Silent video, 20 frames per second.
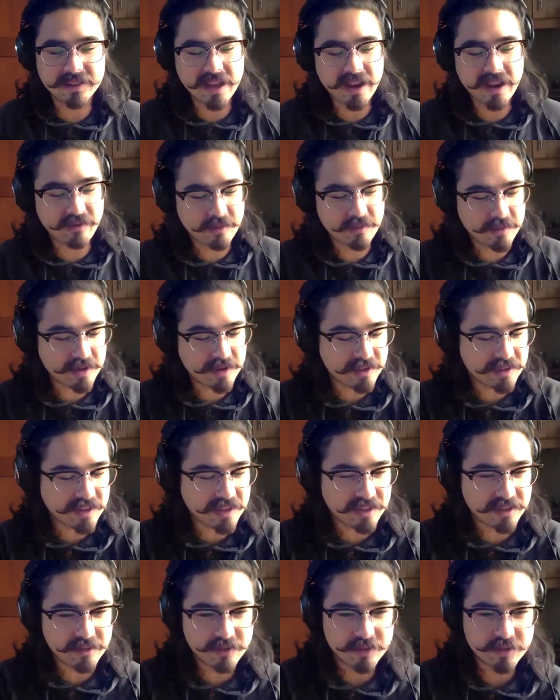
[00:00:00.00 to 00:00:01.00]
Everybody,
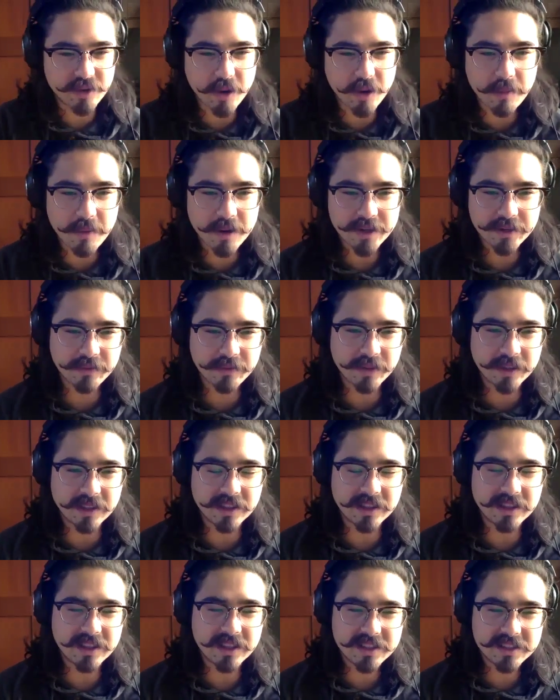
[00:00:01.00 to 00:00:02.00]
thank you so much for
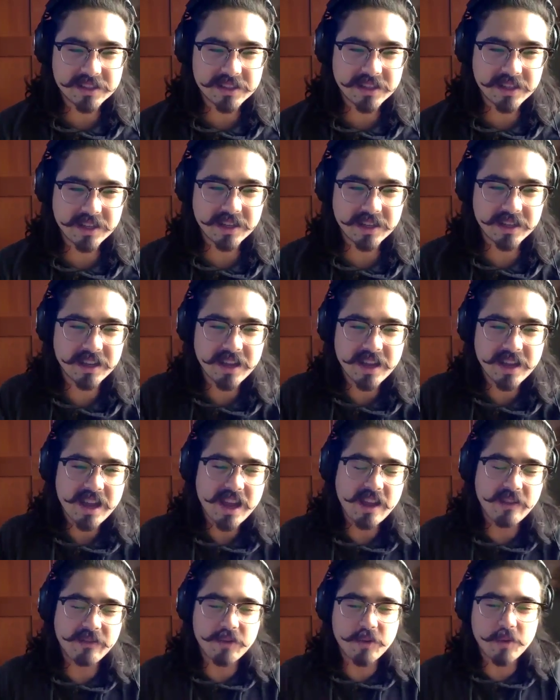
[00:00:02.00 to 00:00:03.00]
listening.
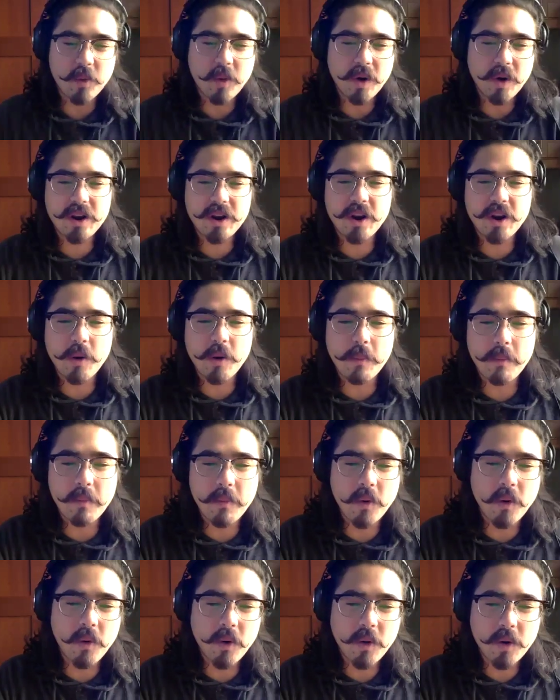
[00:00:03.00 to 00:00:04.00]
If you want to know
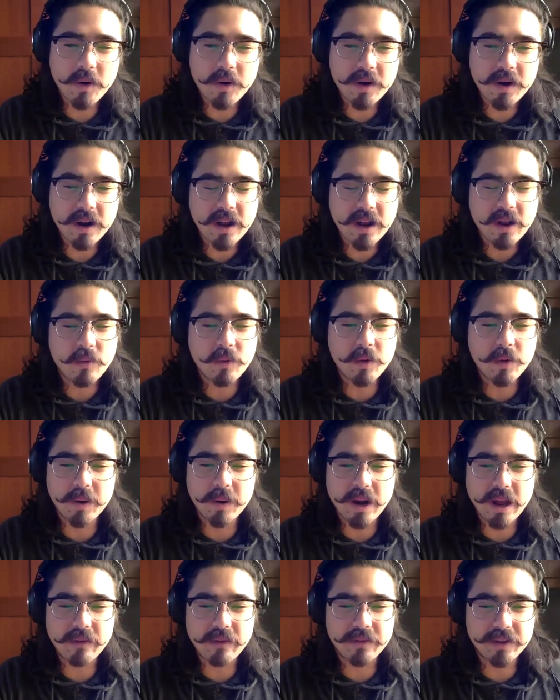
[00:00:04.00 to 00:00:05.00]
more, we'll
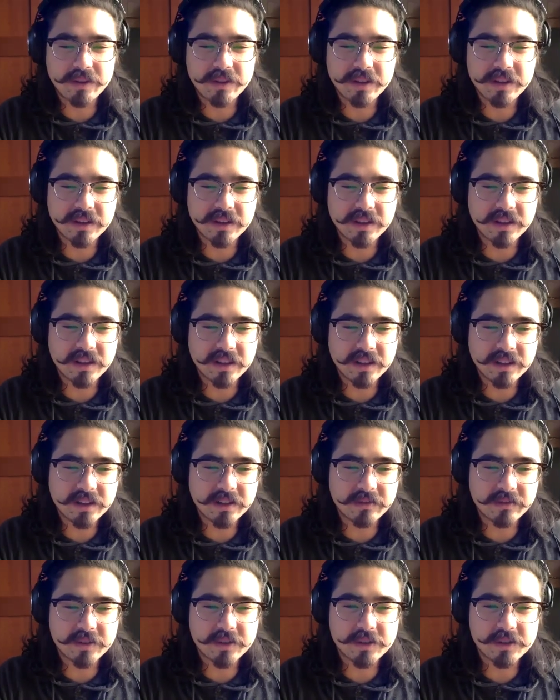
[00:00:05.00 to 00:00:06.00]
put everything in the link
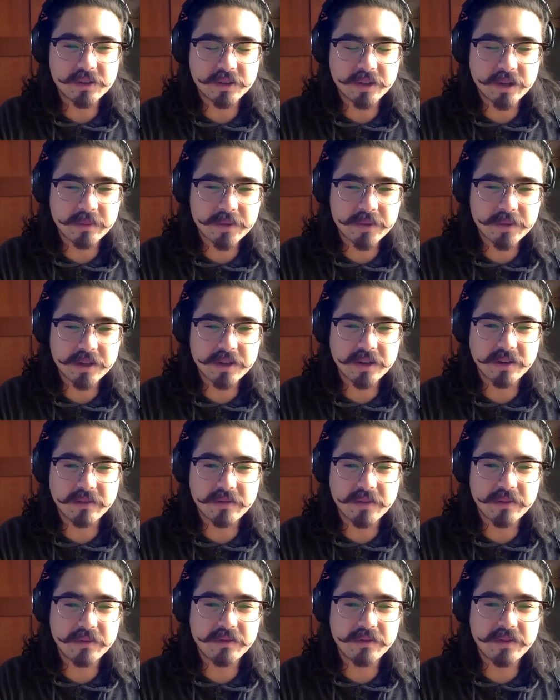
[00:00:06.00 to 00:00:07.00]
of the description
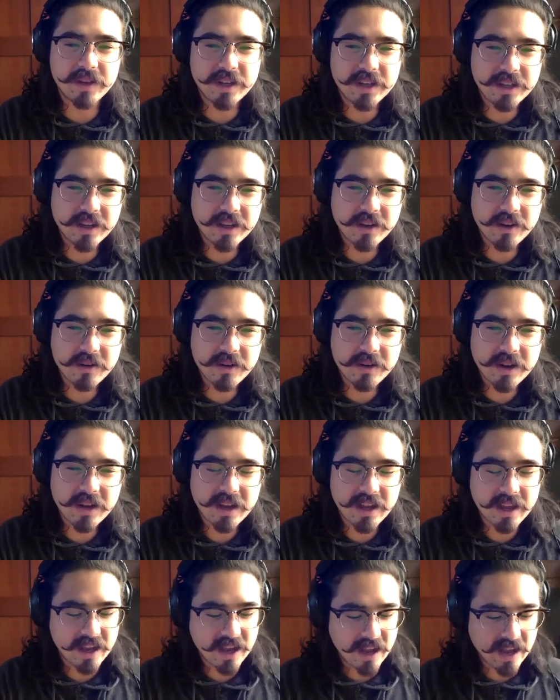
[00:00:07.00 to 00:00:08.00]
of the video.
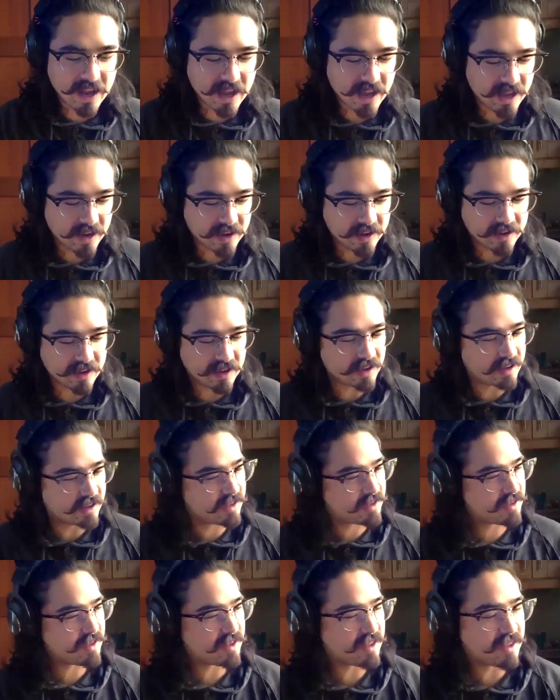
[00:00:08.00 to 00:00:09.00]
And
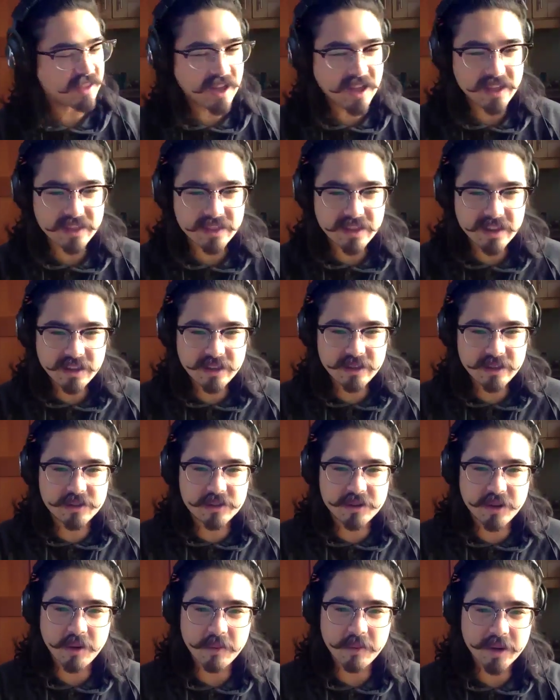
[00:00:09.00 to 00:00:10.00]
other than that, thank you
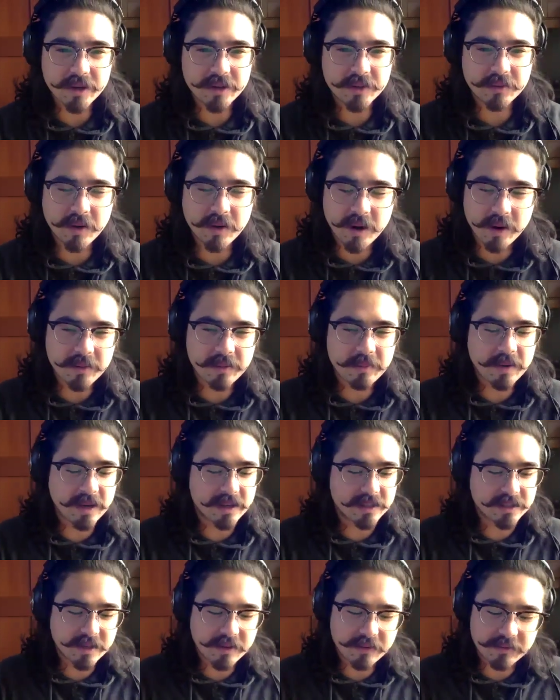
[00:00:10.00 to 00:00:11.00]
so much, Robin
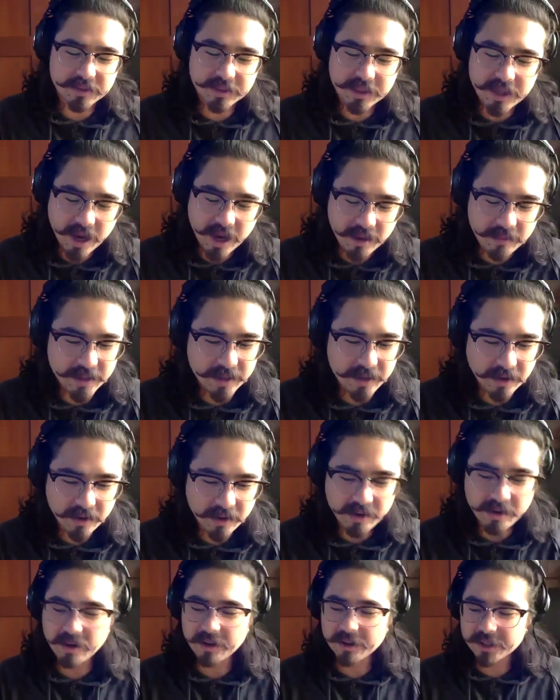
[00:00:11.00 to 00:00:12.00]
Pascoe, for coming
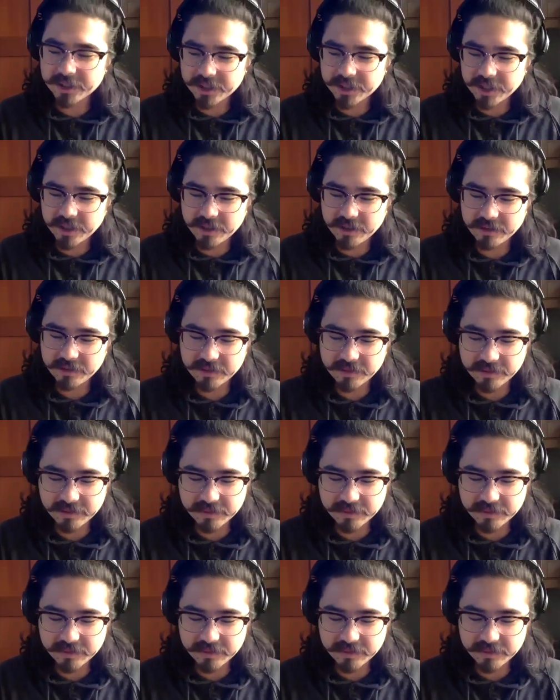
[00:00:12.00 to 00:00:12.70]
on our show.